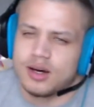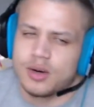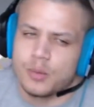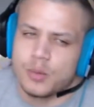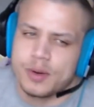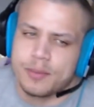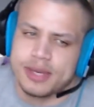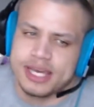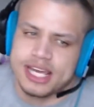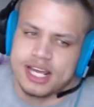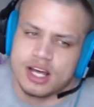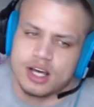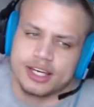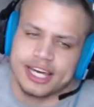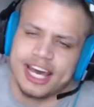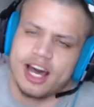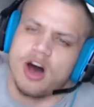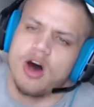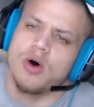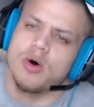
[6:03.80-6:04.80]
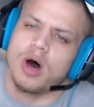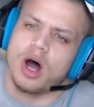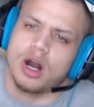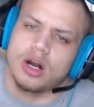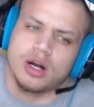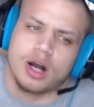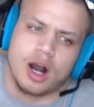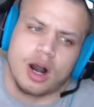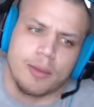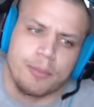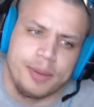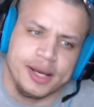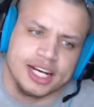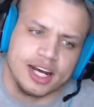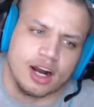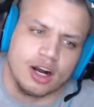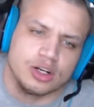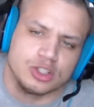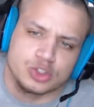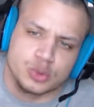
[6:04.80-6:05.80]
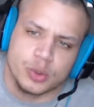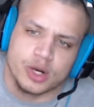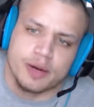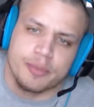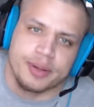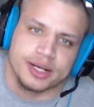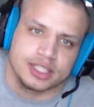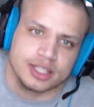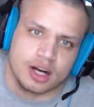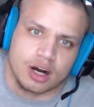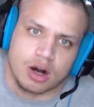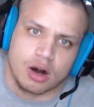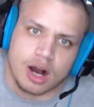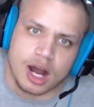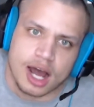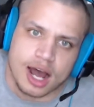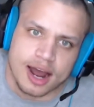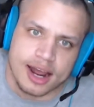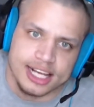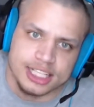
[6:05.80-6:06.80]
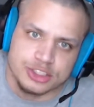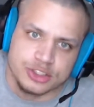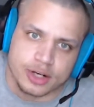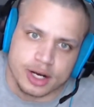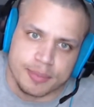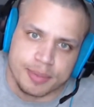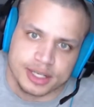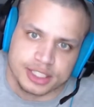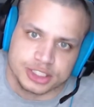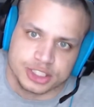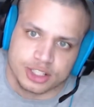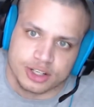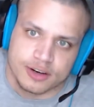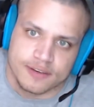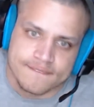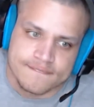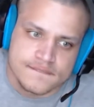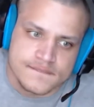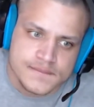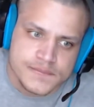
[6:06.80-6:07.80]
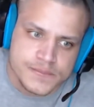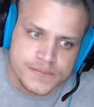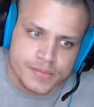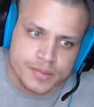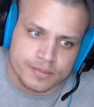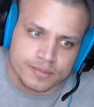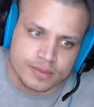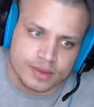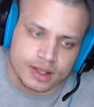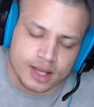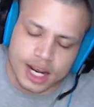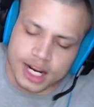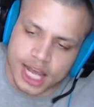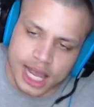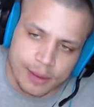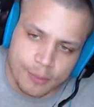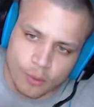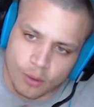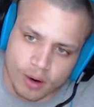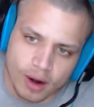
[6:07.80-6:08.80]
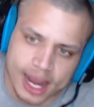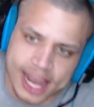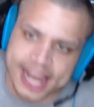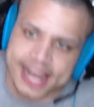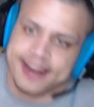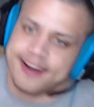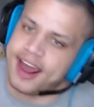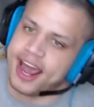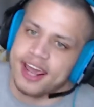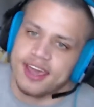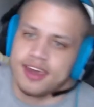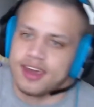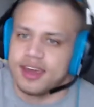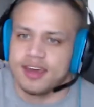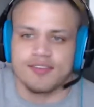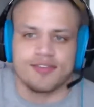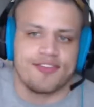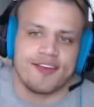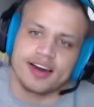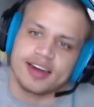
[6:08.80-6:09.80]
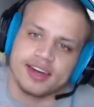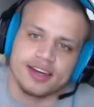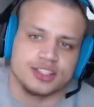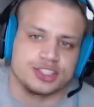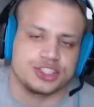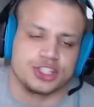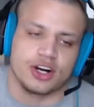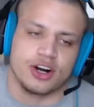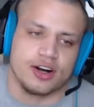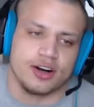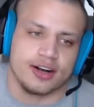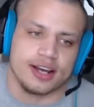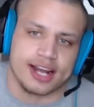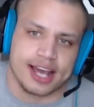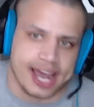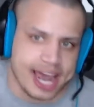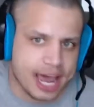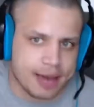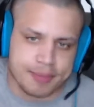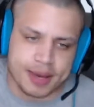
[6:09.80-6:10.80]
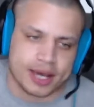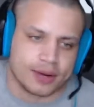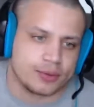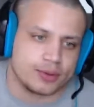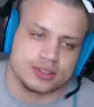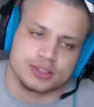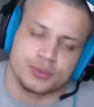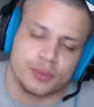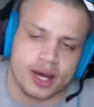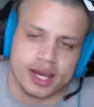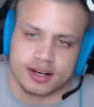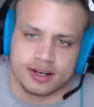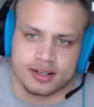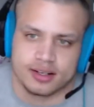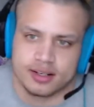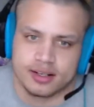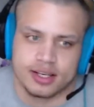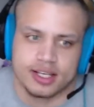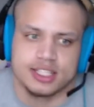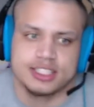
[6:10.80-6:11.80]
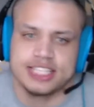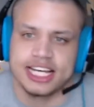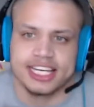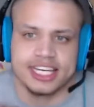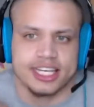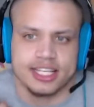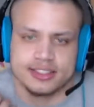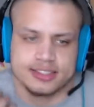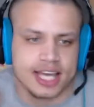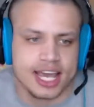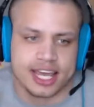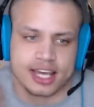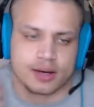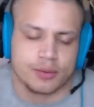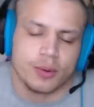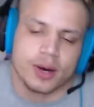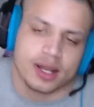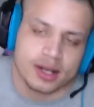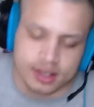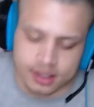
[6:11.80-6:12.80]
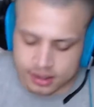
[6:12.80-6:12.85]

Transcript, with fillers: when we okay, oh our our pic our Twitter pic our uh, Instagram picture, I, I wore a Nike fucking shirt and a hat backwards. What? It's Nike tank. What?